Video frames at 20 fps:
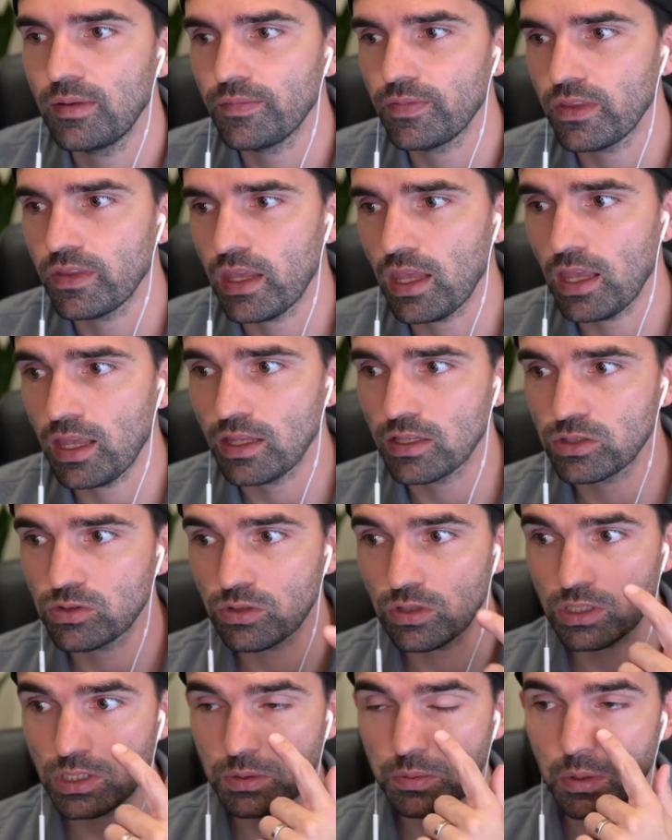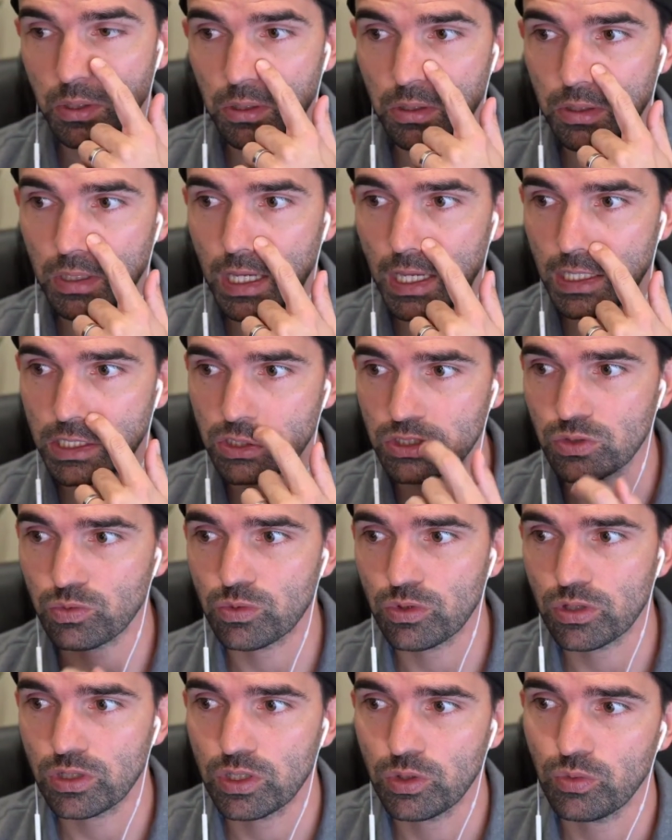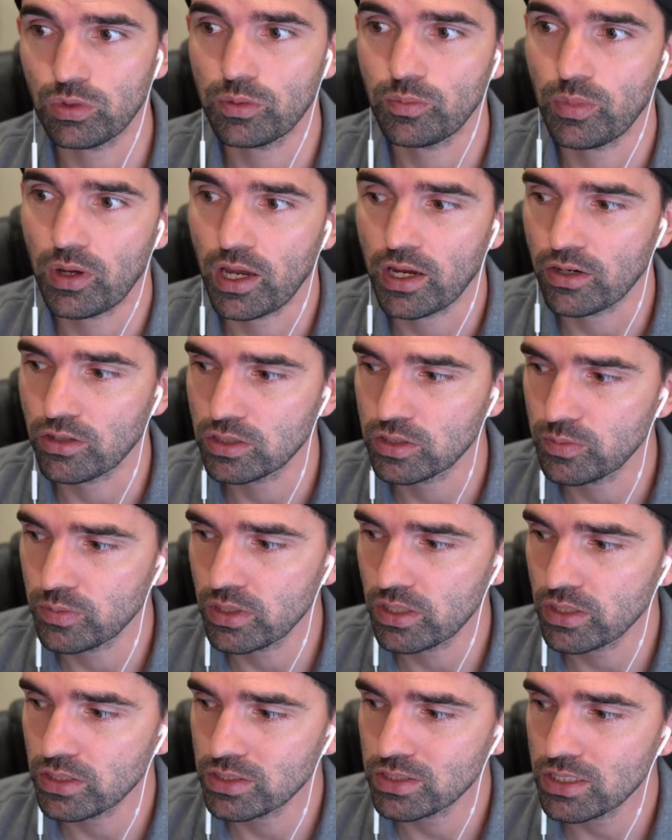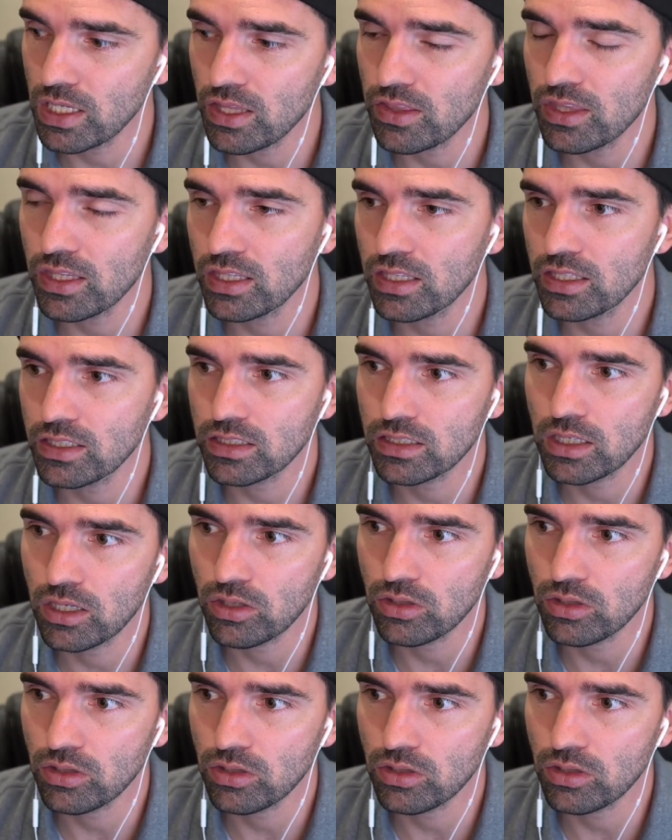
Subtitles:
and transparent as you're working with buyers, because nothing can kill